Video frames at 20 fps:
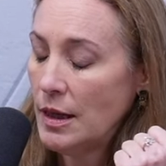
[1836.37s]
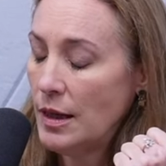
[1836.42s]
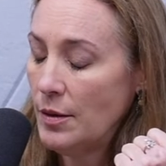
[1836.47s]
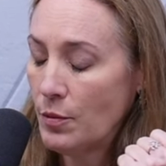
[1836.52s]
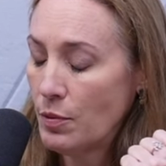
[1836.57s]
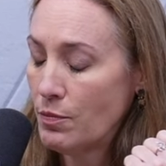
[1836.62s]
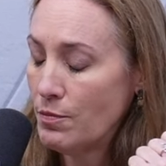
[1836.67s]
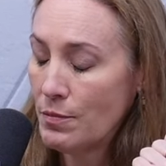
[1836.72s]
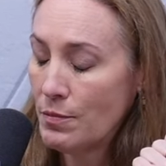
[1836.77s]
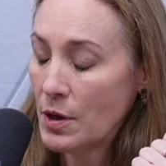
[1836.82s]

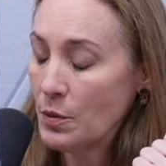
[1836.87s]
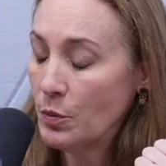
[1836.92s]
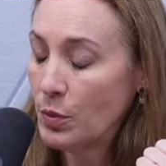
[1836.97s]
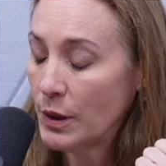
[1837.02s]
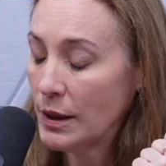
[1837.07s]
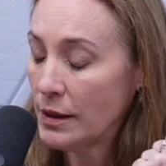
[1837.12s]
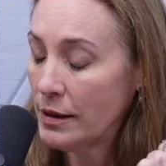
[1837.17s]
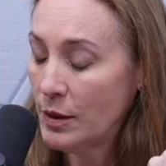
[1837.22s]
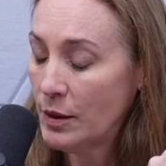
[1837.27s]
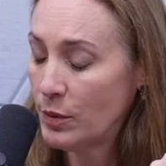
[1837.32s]
I'm
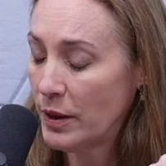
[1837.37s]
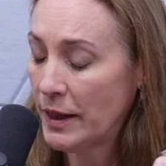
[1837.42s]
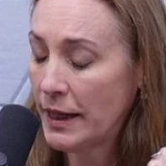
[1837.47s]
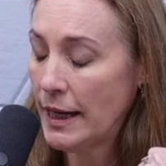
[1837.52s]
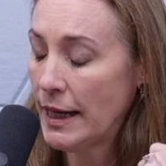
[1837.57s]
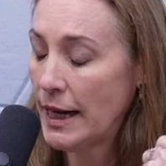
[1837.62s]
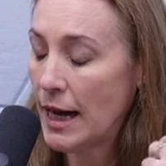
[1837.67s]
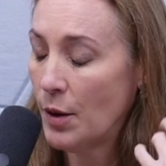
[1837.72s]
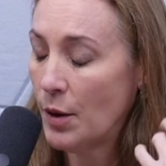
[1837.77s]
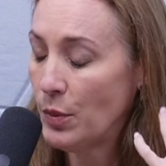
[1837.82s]
completely
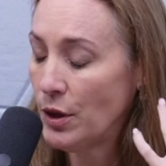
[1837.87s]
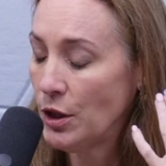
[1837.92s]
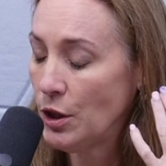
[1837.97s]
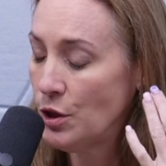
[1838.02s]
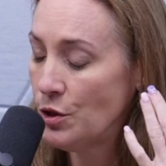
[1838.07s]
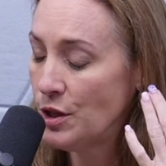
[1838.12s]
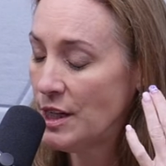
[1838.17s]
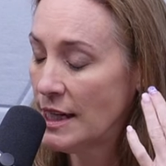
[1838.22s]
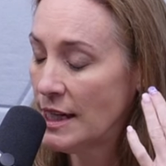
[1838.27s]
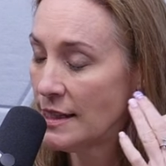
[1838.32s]
blanking out, but
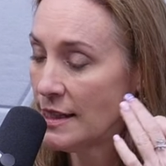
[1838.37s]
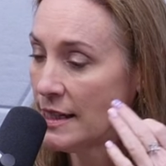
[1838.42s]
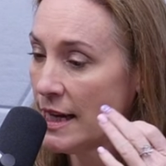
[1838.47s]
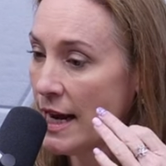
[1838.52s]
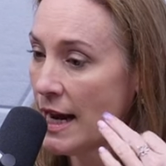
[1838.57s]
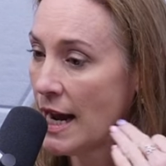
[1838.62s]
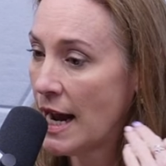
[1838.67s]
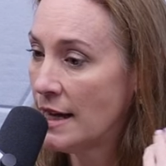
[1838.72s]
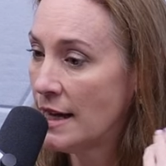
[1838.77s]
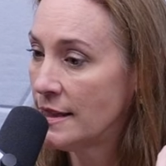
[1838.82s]

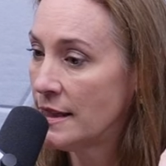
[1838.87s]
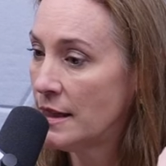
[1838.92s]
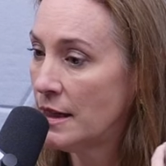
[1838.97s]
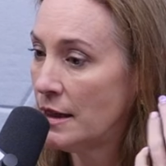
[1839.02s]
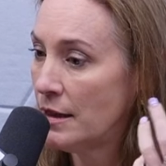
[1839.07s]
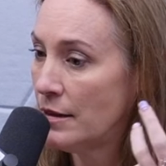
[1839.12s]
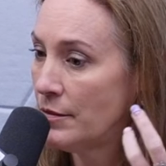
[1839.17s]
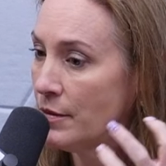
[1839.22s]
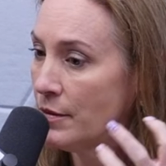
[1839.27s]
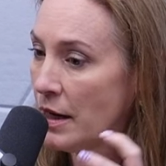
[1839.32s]
UTSA has
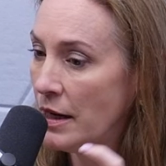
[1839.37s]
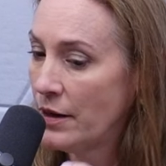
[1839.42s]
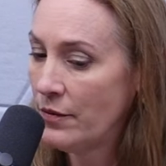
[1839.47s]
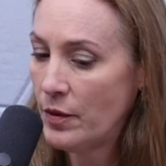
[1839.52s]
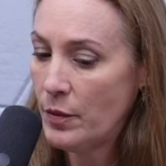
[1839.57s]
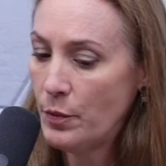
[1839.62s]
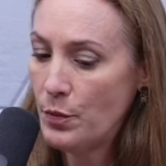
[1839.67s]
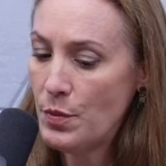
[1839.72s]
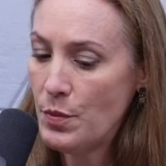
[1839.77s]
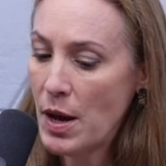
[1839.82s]
a kind of
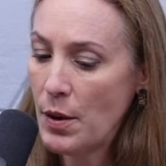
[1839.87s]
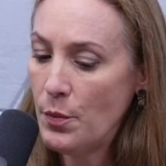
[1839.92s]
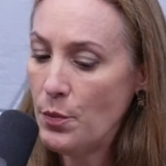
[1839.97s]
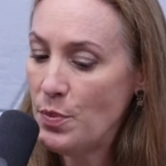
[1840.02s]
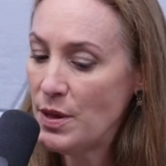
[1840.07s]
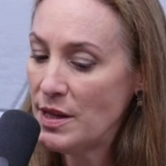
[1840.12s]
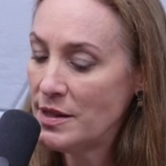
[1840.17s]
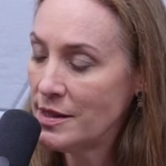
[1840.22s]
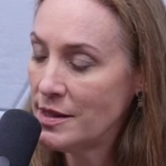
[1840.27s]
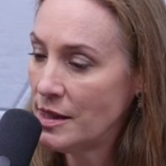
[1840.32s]
a, a
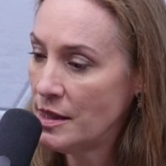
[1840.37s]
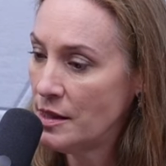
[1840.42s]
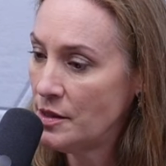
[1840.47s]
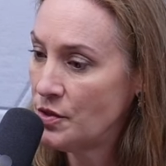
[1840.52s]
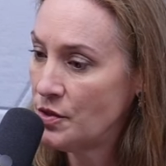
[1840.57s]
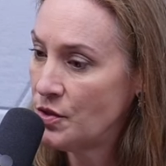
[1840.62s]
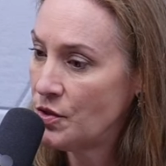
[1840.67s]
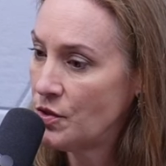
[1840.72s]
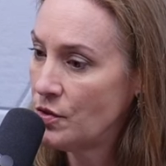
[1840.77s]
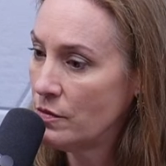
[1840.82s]

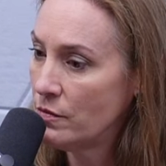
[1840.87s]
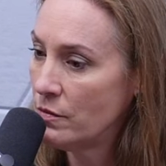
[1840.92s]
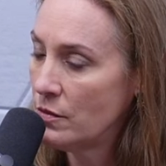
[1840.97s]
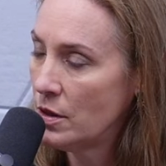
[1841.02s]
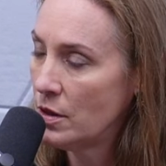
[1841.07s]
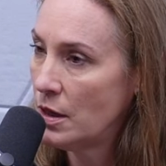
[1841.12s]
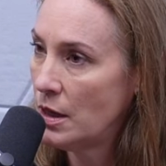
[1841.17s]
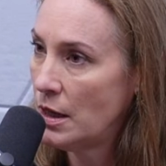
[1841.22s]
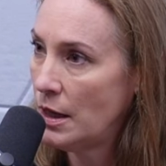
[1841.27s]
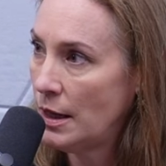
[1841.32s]
business
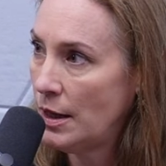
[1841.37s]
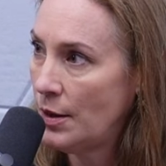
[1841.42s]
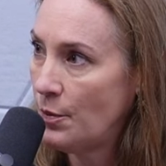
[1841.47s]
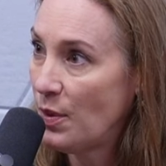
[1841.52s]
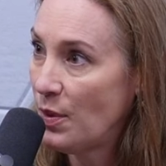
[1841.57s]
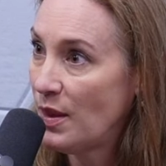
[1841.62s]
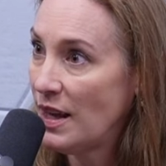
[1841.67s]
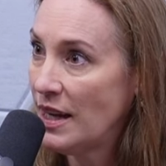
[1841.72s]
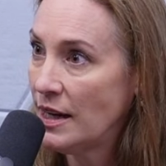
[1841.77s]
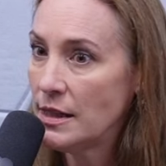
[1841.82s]
um,
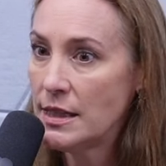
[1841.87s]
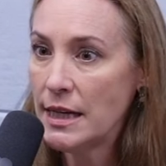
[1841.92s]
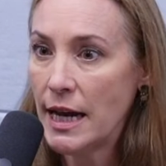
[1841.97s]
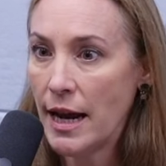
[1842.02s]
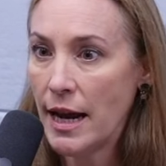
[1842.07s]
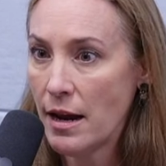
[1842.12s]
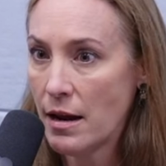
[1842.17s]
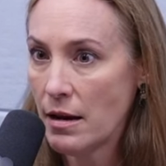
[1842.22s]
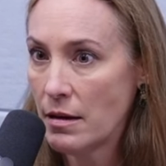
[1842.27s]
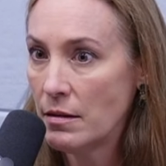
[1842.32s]
think
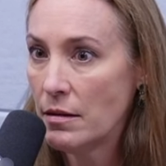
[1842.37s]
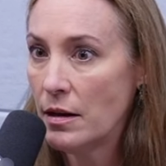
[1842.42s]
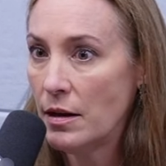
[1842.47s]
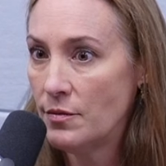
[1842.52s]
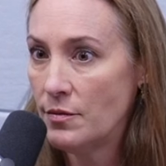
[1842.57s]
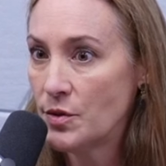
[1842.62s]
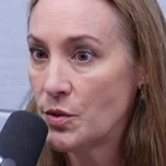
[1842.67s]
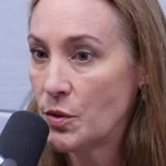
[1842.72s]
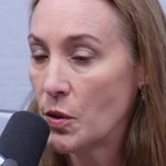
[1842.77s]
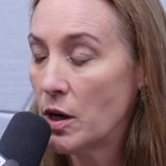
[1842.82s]
tank
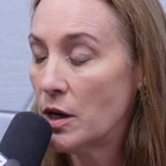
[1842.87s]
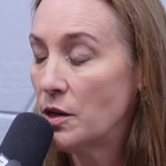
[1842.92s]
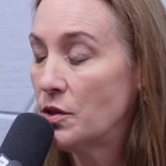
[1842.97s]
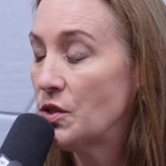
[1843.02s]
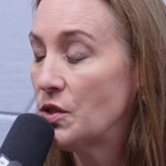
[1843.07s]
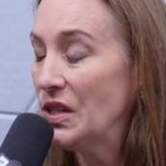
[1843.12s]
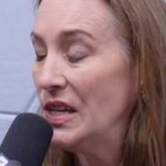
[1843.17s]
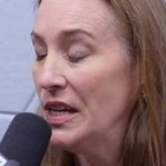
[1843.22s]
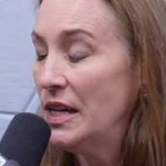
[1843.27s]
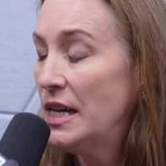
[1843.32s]
of
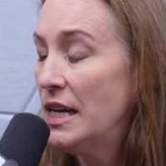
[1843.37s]
sorts.